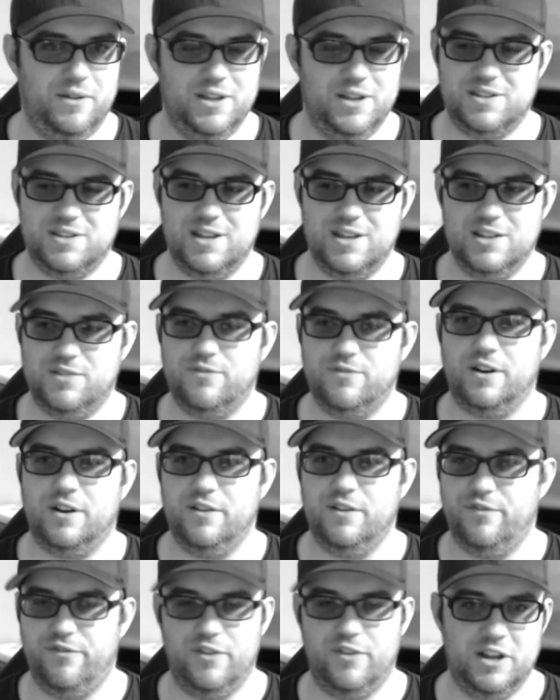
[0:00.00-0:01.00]
It's it's very
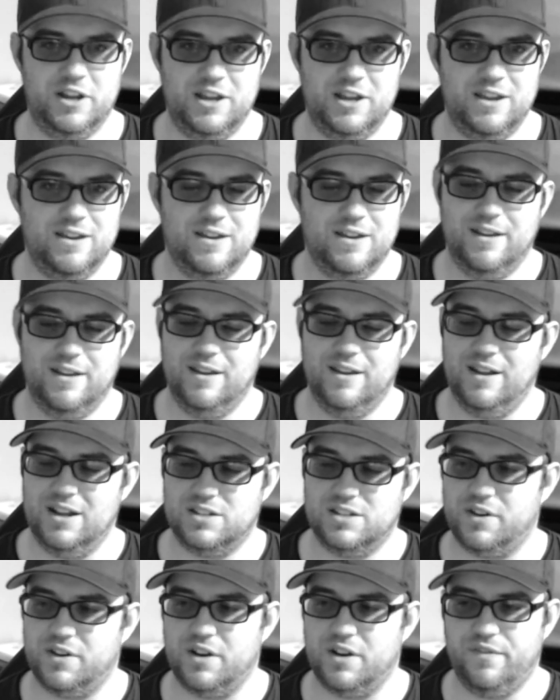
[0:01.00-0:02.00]
funny,
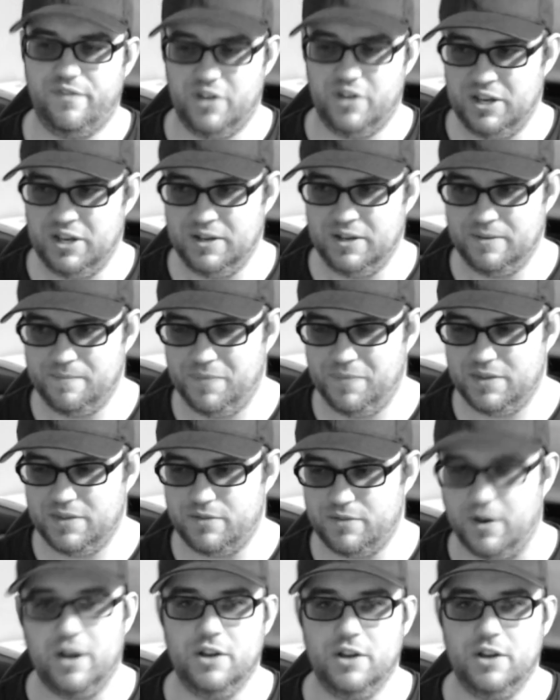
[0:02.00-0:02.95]
it's very fun, it's very